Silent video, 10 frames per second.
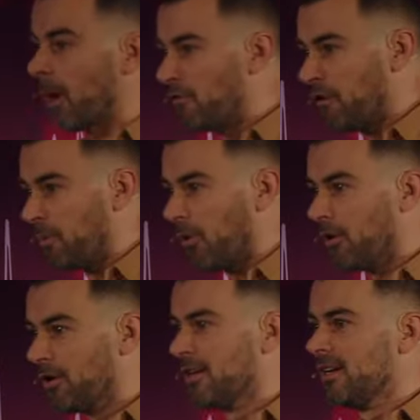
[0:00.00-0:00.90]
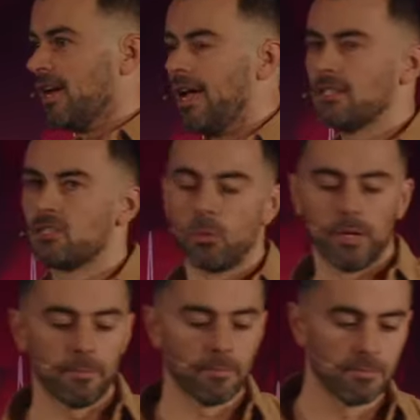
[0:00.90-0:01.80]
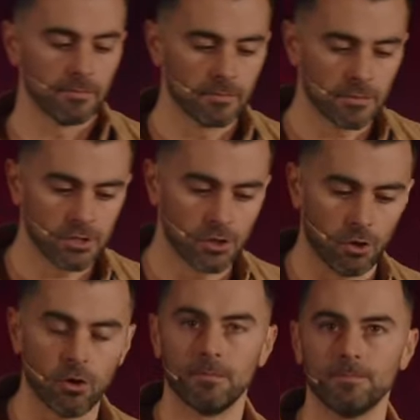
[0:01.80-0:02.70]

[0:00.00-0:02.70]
overboard and swim to shore.